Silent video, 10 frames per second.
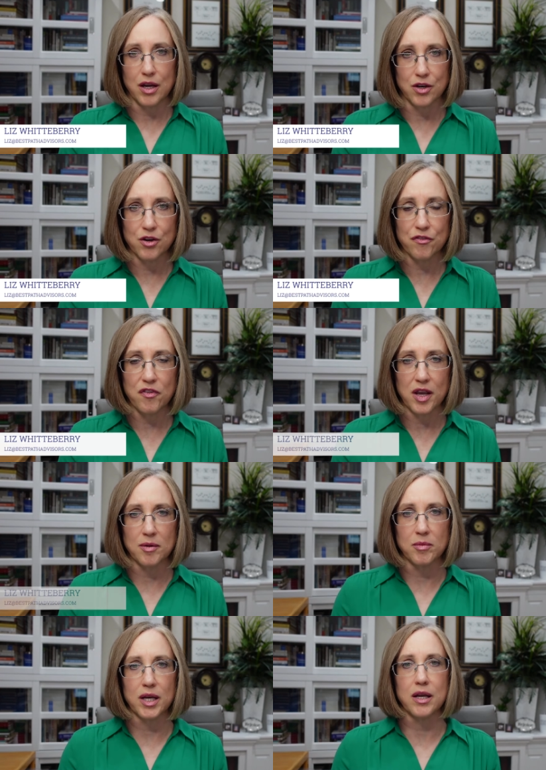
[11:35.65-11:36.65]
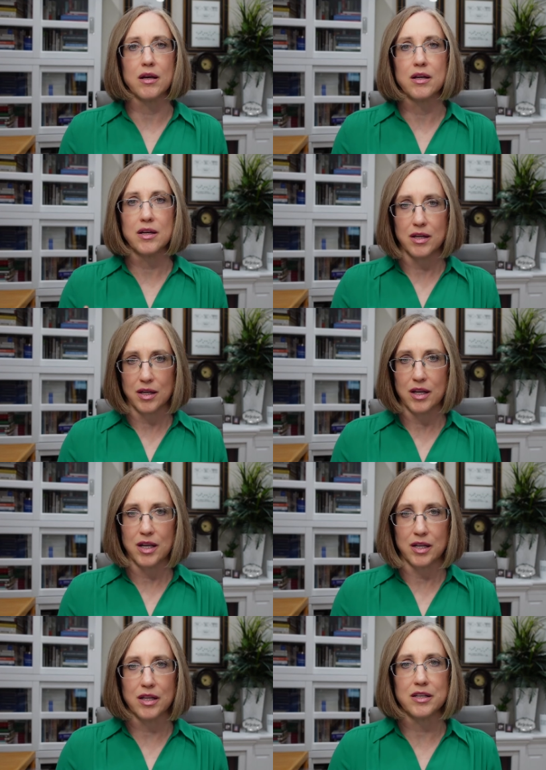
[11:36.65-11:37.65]
and your family
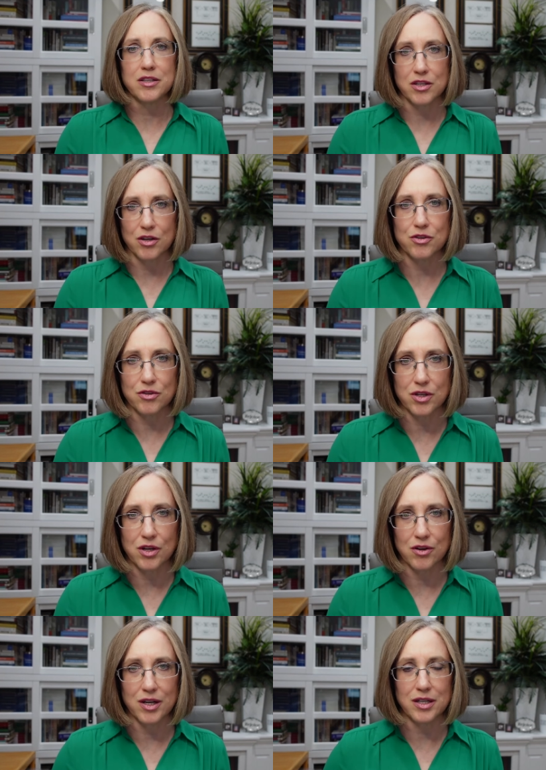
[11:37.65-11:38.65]
in this Social Security